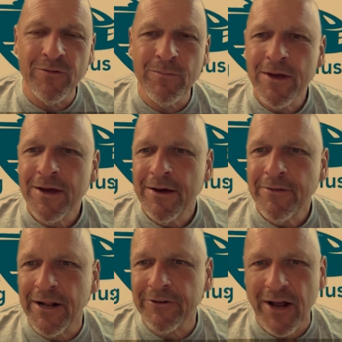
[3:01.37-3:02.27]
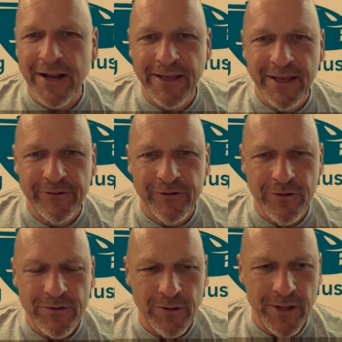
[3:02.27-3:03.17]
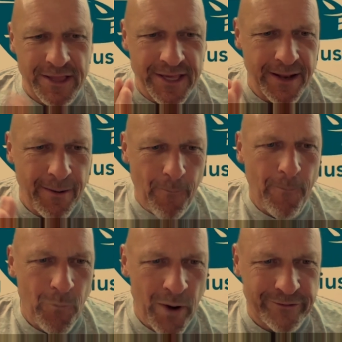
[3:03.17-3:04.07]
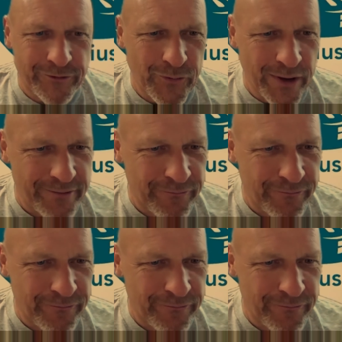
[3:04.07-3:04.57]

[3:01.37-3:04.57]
them that I'll try to get to. So let's get right to it.